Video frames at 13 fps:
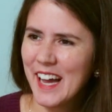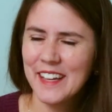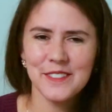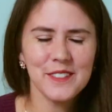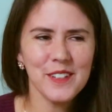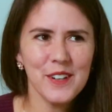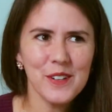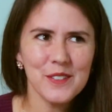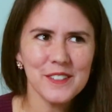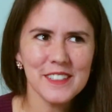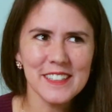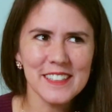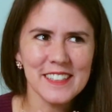don't
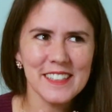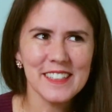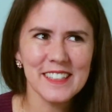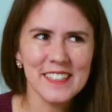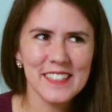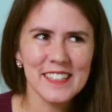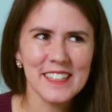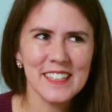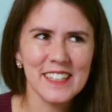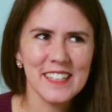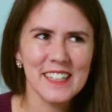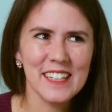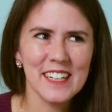know,
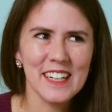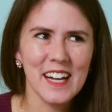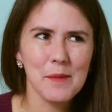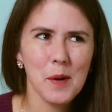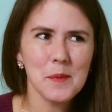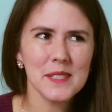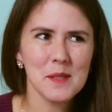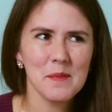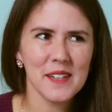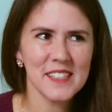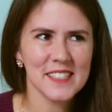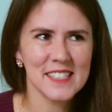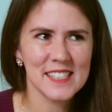I'm almost
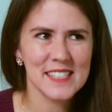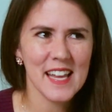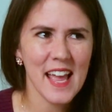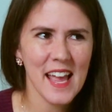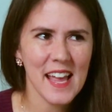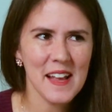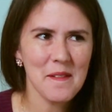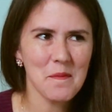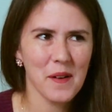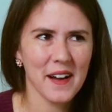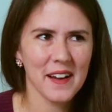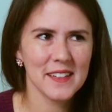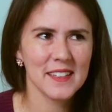embarrassed to say,
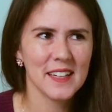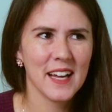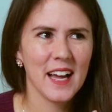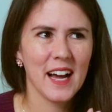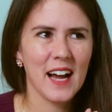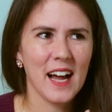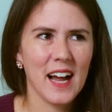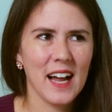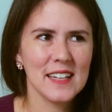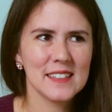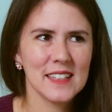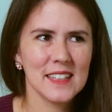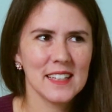but
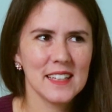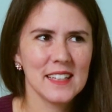I